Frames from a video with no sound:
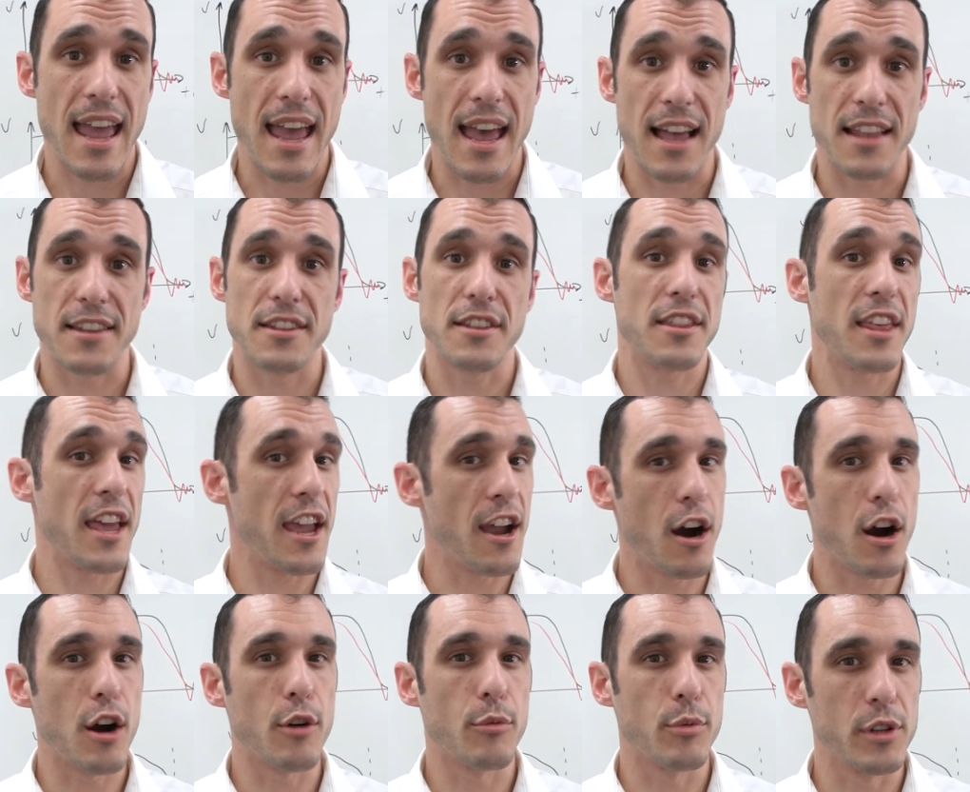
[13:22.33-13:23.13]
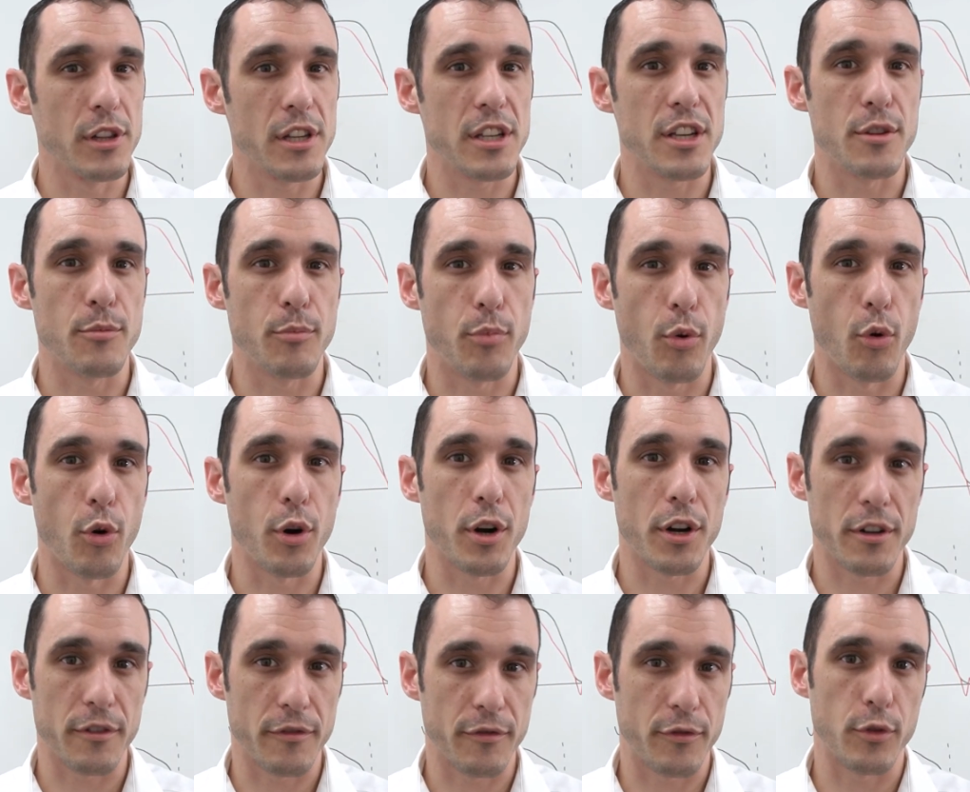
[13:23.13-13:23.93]
and they are really
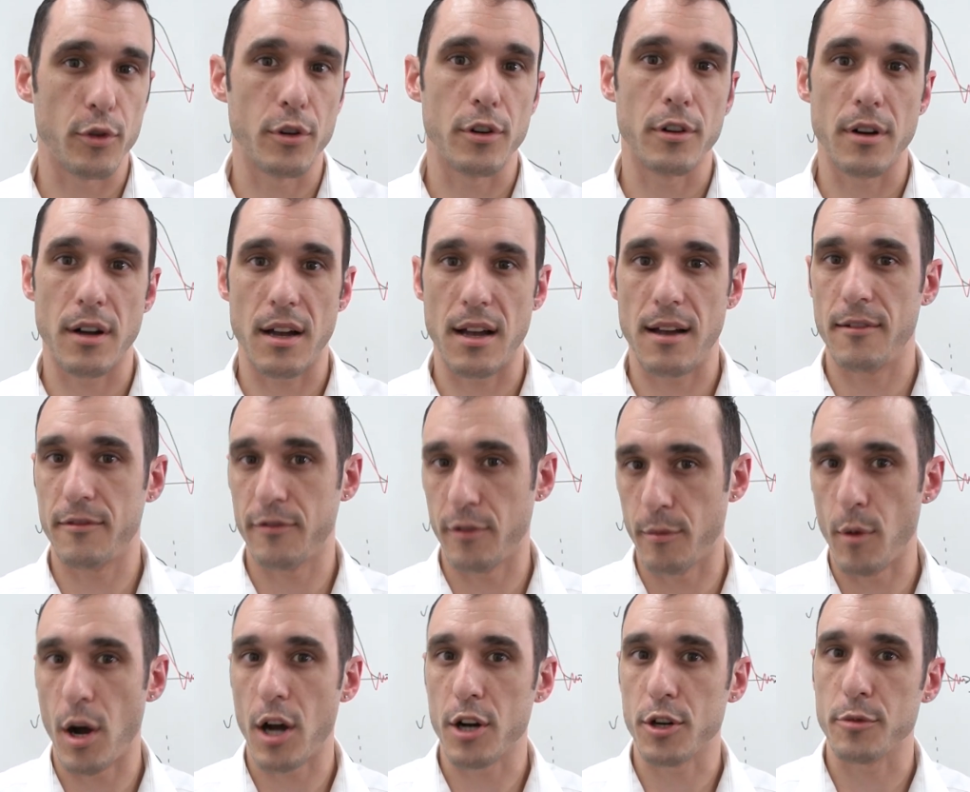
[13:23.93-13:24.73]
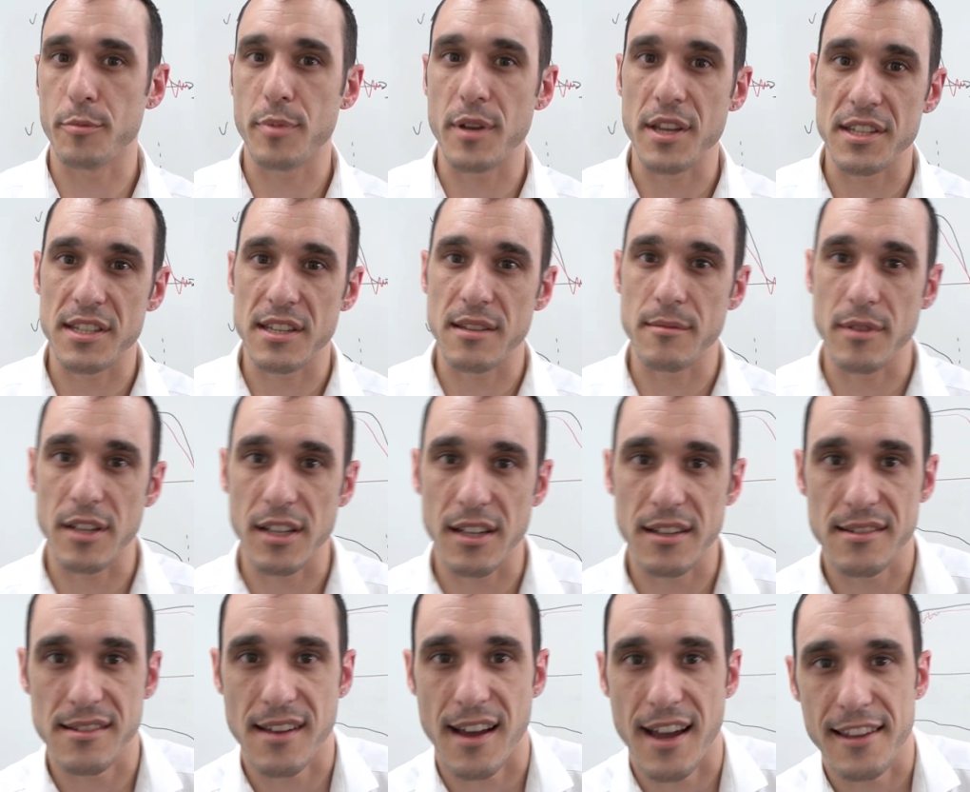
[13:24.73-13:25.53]
important for, uh, for modern
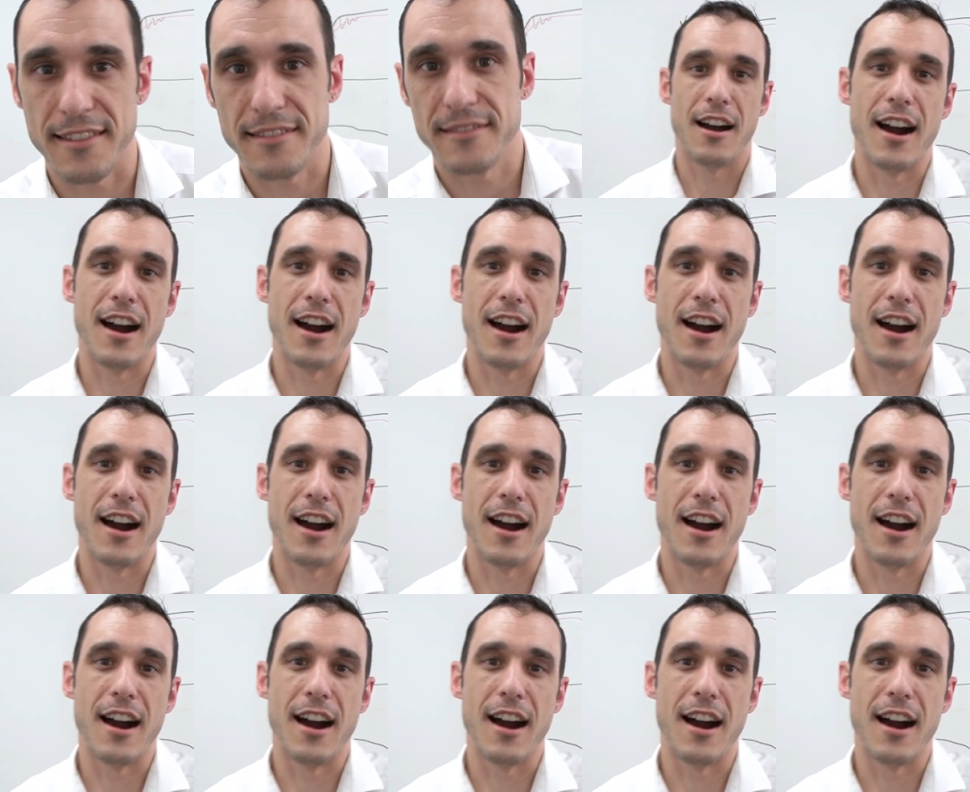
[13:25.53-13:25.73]
PCB design.